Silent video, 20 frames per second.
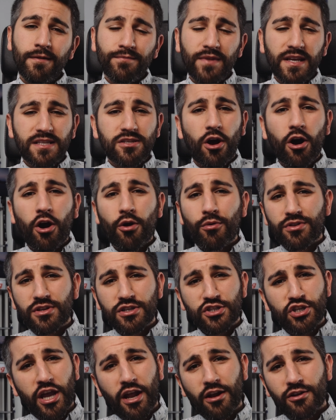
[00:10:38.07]
That's all what
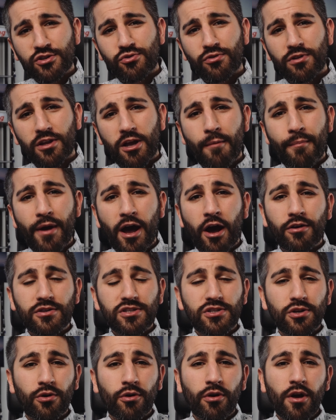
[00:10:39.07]
this channel is really about.
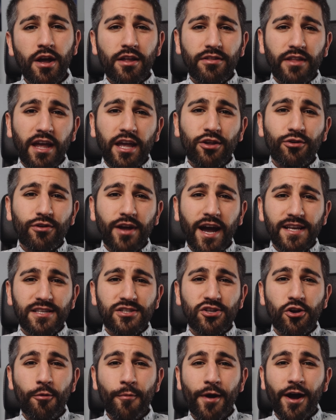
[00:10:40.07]
So thank you guys
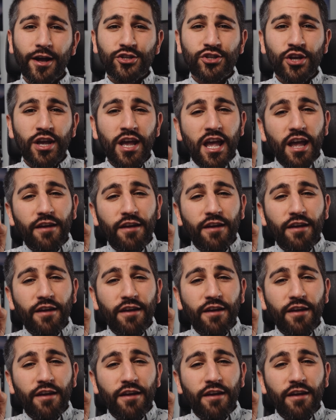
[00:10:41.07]
so much.